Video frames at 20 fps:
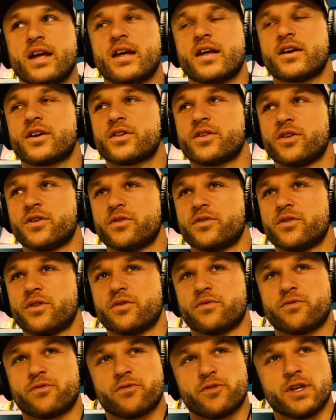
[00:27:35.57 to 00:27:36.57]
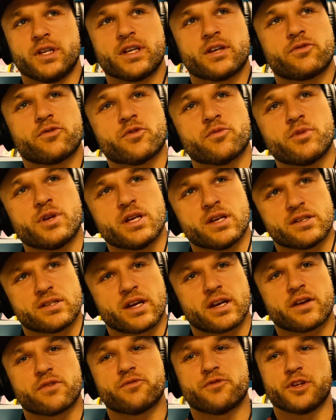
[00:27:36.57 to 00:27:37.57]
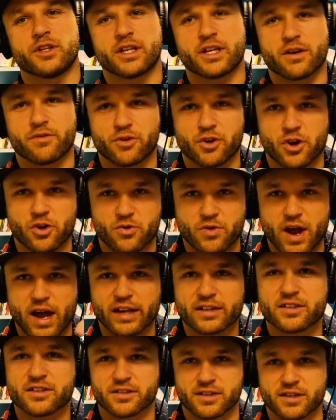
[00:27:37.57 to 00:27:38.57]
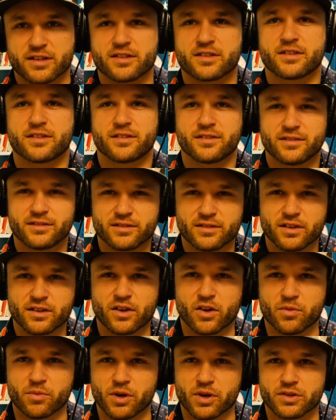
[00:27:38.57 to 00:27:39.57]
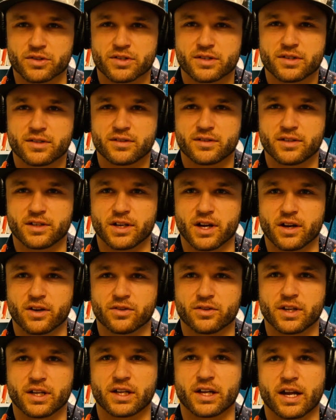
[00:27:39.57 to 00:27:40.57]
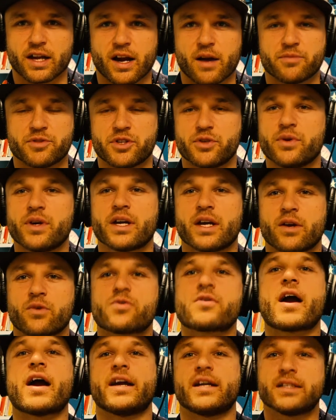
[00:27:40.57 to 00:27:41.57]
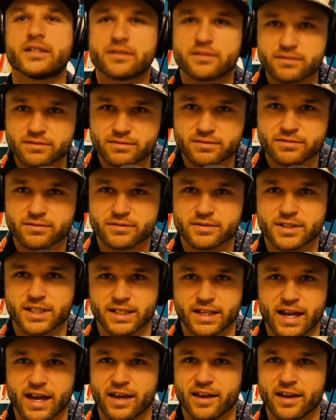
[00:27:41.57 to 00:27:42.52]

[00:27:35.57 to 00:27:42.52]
the feeling for me is like a feeling of correctness almost, that like I'm doing it right today.